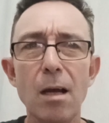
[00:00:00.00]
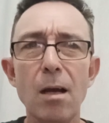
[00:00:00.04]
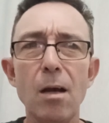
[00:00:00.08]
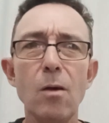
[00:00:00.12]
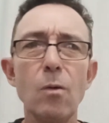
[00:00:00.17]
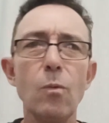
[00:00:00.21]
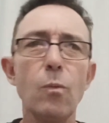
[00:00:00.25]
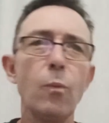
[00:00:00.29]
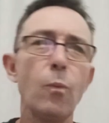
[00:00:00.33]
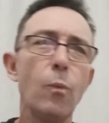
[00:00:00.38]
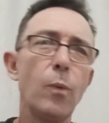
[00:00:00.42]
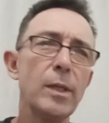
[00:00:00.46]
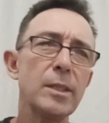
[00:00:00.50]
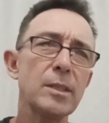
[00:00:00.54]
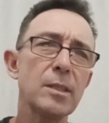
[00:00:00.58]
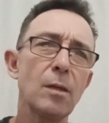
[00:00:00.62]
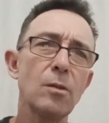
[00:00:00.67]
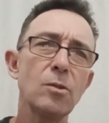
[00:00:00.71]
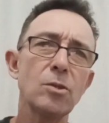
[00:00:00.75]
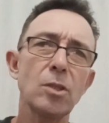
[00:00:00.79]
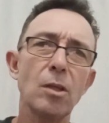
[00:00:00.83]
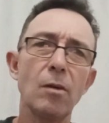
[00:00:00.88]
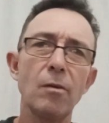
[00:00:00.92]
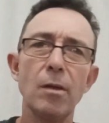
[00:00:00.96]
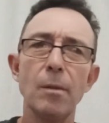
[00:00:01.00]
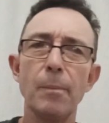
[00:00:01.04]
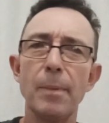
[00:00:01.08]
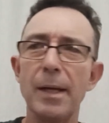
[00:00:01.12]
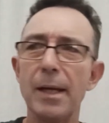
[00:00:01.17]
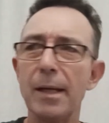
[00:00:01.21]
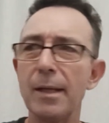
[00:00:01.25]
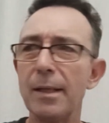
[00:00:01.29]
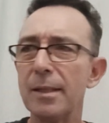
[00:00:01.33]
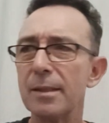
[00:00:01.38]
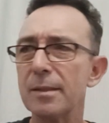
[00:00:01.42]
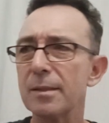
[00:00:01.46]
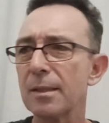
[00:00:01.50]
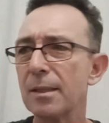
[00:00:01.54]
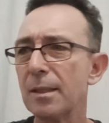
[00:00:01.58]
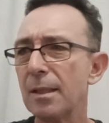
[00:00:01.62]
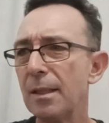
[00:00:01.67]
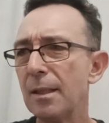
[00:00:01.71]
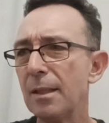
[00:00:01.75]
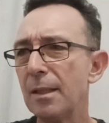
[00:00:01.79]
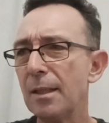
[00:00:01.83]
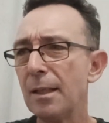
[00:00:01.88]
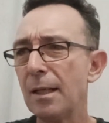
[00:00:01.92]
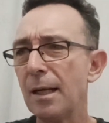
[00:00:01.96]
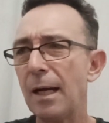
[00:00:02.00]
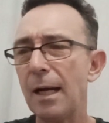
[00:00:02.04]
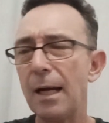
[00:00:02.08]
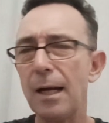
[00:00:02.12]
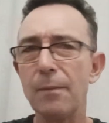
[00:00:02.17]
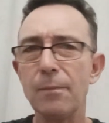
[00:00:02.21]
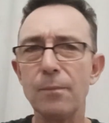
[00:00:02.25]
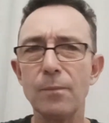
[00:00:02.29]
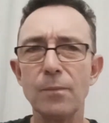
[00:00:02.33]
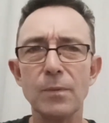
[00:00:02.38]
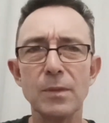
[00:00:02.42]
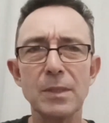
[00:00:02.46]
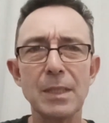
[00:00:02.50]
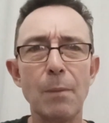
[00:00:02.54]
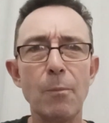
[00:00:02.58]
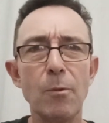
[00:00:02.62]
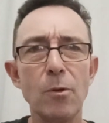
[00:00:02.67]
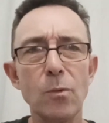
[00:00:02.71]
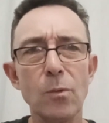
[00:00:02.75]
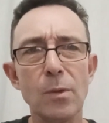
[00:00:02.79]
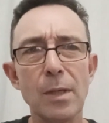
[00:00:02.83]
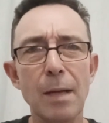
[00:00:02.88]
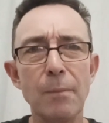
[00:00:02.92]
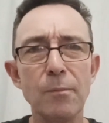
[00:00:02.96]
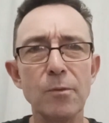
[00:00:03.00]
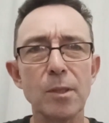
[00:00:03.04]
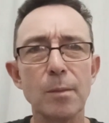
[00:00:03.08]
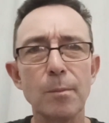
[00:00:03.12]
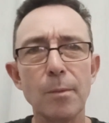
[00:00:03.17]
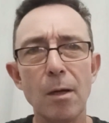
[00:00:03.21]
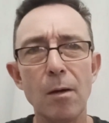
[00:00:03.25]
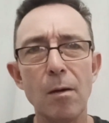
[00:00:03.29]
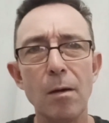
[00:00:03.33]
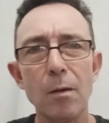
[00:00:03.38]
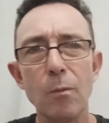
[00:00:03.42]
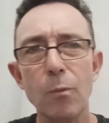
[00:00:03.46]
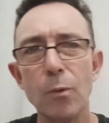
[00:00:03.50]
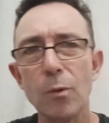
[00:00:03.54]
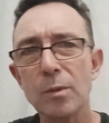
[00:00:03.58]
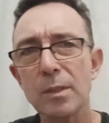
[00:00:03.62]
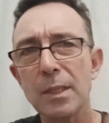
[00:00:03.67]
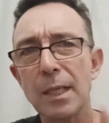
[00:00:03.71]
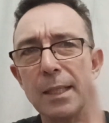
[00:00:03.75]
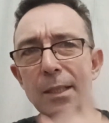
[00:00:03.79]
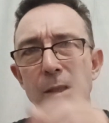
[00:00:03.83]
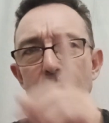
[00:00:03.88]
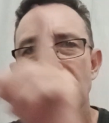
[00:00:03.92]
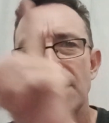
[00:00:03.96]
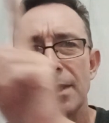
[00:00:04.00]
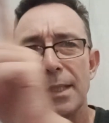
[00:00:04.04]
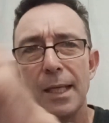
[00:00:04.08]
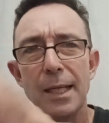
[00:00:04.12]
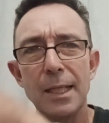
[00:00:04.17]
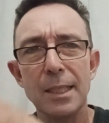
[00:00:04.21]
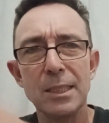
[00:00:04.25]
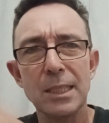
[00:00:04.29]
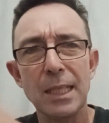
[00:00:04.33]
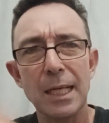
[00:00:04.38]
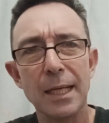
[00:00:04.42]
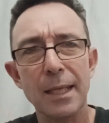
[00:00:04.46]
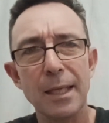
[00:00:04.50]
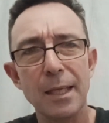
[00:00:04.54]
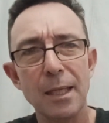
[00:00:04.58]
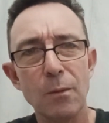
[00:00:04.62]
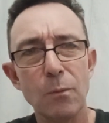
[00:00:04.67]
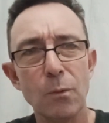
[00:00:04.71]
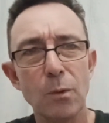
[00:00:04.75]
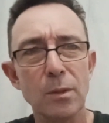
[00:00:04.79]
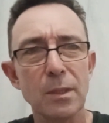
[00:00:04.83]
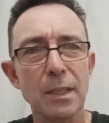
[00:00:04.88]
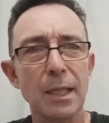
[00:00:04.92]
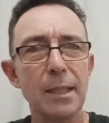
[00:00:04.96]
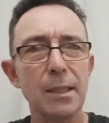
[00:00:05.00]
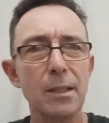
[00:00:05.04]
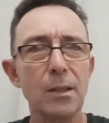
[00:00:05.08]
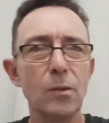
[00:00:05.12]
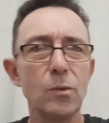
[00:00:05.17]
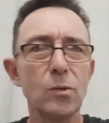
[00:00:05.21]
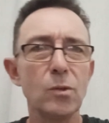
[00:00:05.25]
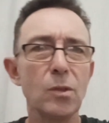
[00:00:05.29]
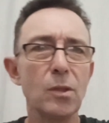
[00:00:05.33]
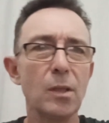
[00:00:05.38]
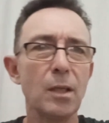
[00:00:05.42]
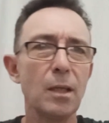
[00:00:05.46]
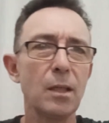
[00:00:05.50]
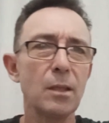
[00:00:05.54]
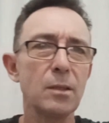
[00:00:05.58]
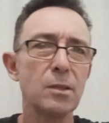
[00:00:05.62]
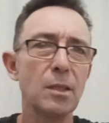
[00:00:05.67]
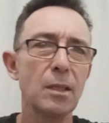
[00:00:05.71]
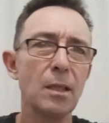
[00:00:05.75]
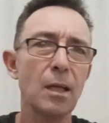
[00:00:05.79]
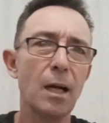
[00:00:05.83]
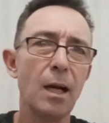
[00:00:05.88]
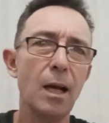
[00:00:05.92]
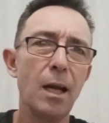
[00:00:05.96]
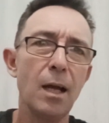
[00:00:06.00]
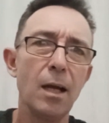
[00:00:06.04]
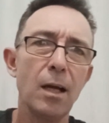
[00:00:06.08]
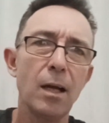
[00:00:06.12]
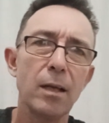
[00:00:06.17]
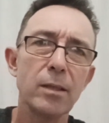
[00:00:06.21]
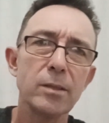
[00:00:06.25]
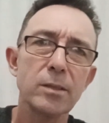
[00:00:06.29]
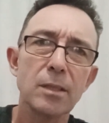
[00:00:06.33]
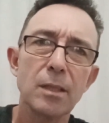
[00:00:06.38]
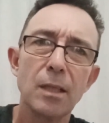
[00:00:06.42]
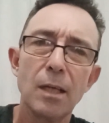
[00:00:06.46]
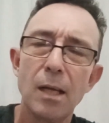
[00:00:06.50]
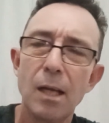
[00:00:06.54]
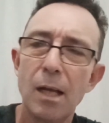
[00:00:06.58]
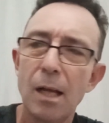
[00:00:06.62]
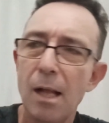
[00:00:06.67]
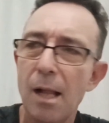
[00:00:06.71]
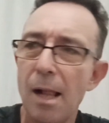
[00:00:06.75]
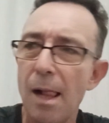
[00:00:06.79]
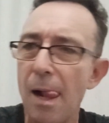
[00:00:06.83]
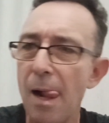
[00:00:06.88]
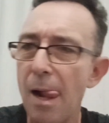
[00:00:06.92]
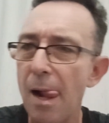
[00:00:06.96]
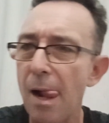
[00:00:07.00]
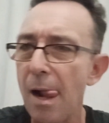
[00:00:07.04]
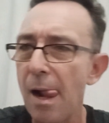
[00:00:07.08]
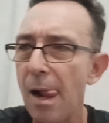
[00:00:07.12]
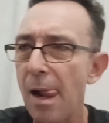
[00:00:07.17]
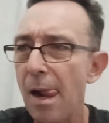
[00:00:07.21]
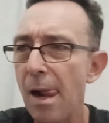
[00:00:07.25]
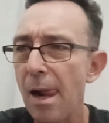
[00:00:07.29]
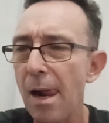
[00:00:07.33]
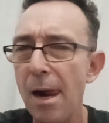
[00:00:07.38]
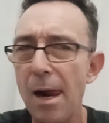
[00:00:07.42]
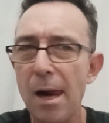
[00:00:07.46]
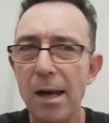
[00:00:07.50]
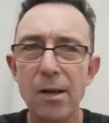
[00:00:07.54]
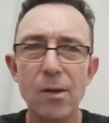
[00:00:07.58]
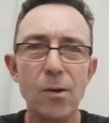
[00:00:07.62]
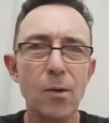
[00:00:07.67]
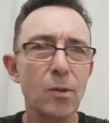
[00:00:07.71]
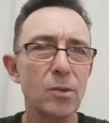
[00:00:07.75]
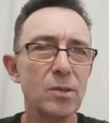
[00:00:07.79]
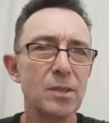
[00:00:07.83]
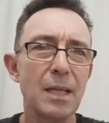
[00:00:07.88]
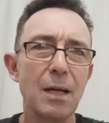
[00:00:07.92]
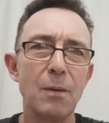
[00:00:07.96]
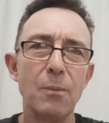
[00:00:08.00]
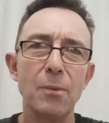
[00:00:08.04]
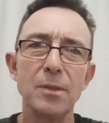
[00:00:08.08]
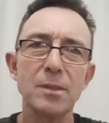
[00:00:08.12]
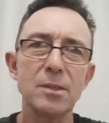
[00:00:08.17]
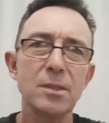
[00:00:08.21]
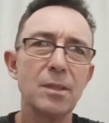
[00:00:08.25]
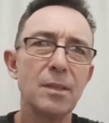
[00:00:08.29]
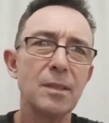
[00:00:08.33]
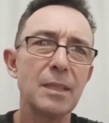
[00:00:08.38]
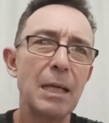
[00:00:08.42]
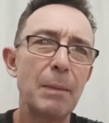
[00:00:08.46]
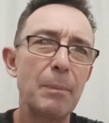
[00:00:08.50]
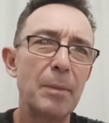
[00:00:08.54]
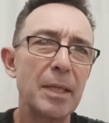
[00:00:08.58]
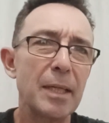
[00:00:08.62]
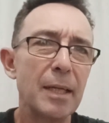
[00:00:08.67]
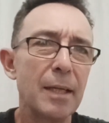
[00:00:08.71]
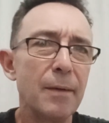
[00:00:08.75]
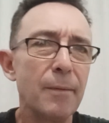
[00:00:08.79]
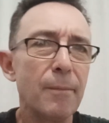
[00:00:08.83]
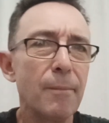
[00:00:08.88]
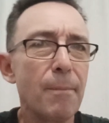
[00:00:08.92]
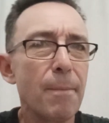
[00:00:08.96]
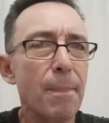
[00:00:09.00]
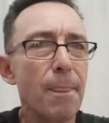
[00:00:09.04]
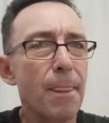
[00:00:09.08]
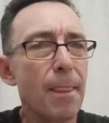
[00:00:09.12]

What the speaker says: you, oh, we're so sorry about this. Someone will come tomorrow, we'll take you to get a jacket, we'll take you to the class. Of course, no one turned up again.